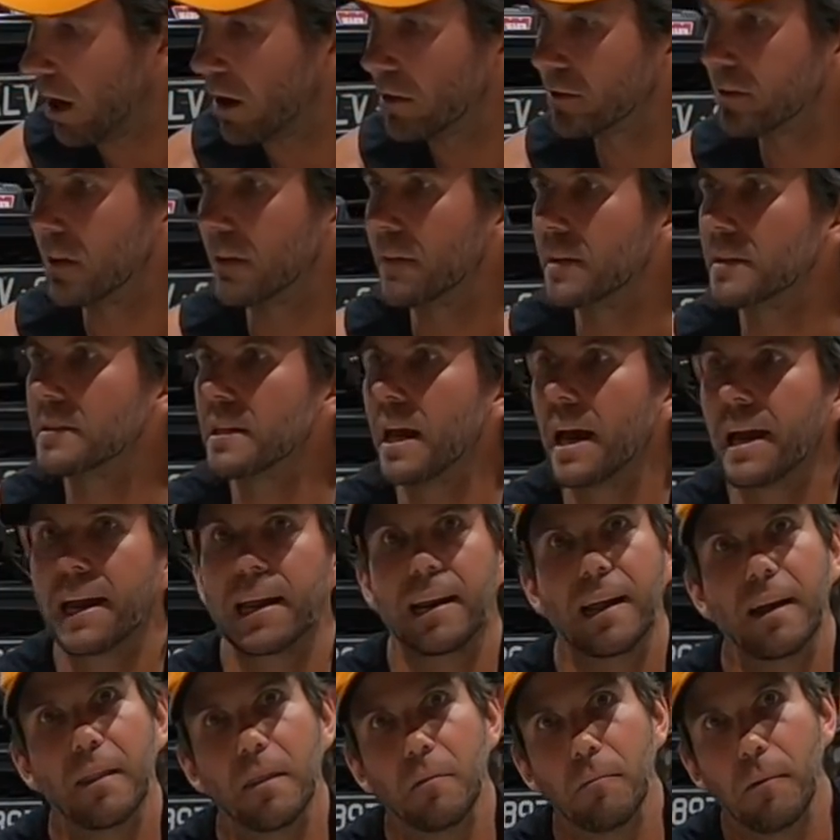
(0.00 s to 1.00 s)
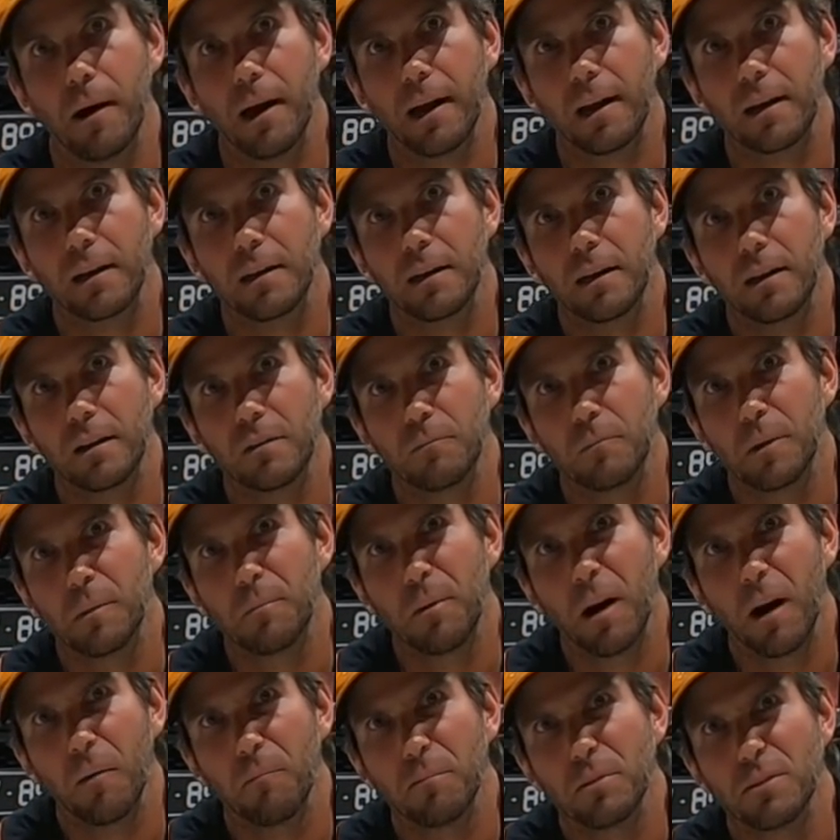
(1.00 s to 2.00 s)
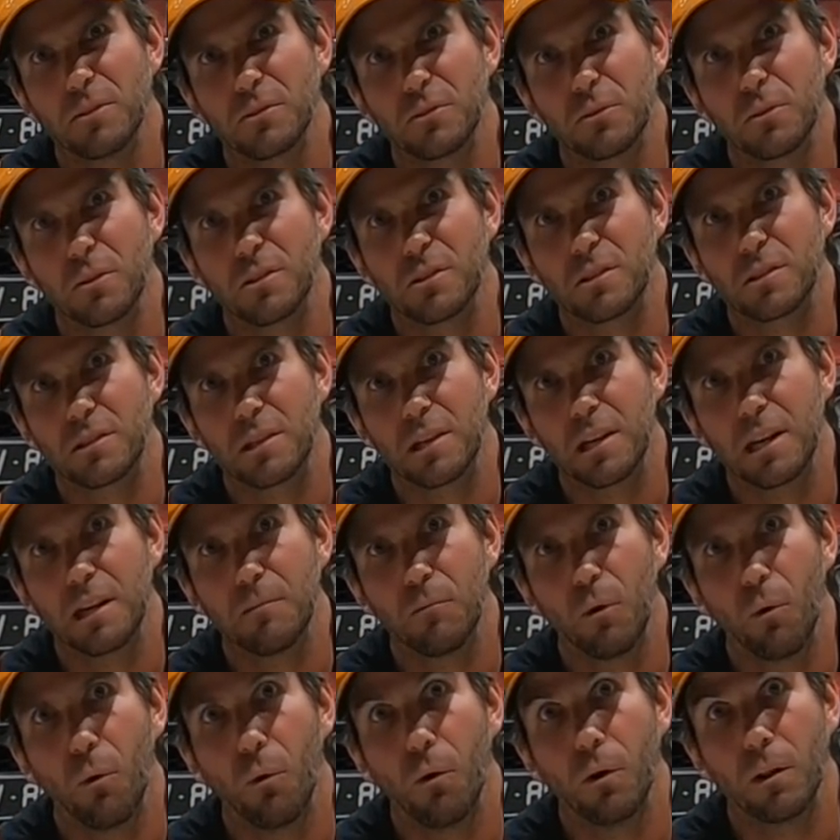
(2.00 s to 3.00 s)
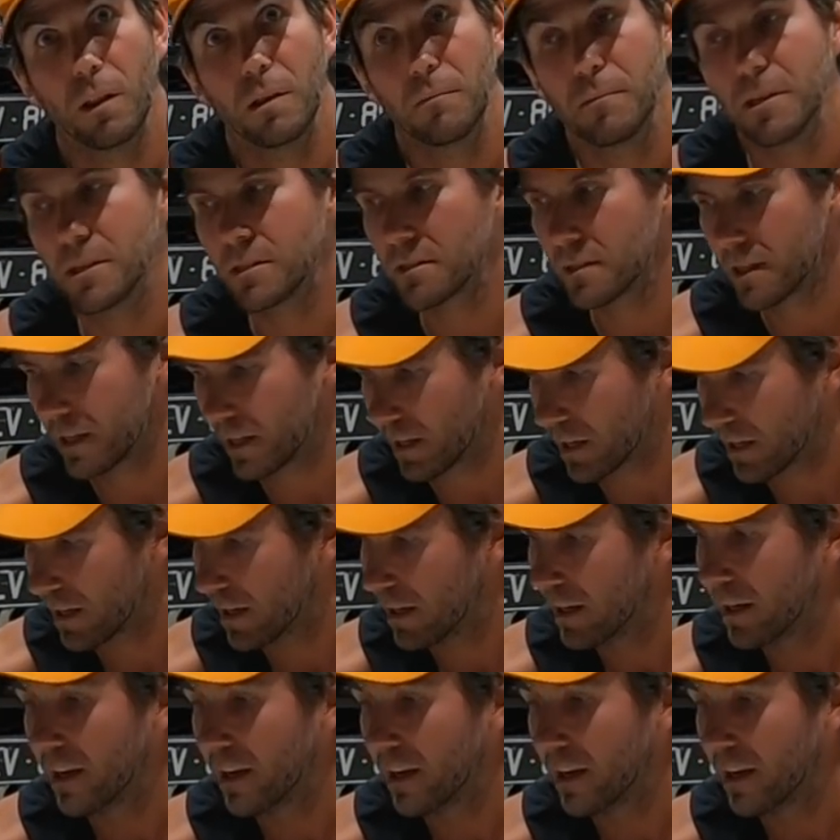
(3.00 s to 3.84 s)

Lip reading: hose like this hanging out the back, and it'll be pumping sort of steam or oily mist out.